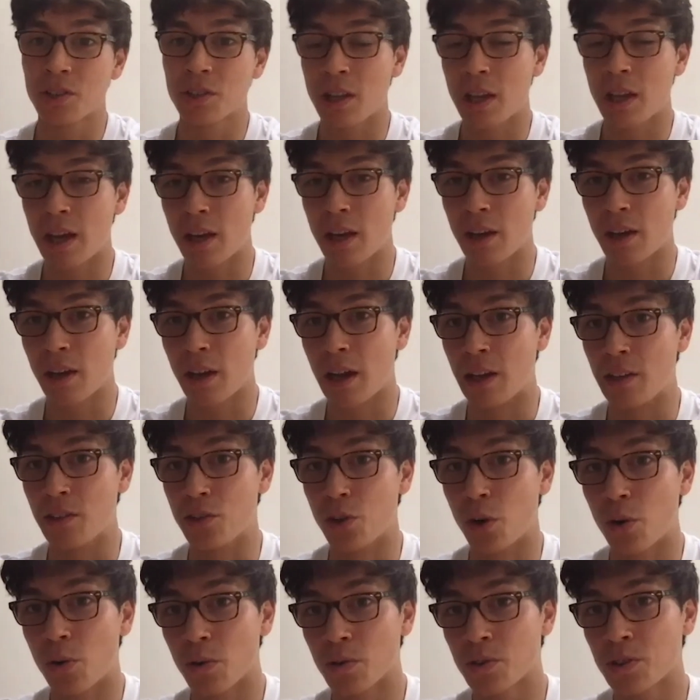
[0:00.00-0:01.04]
there and
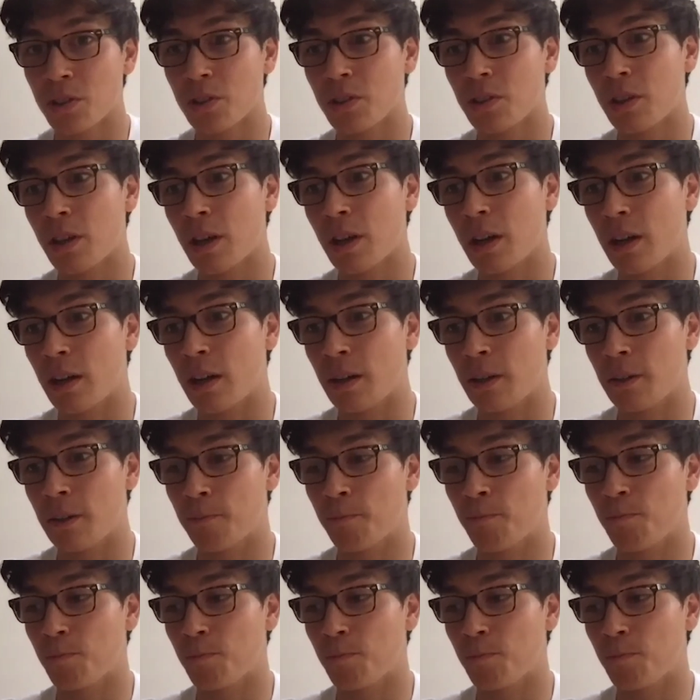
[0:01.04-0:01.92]
Doralton,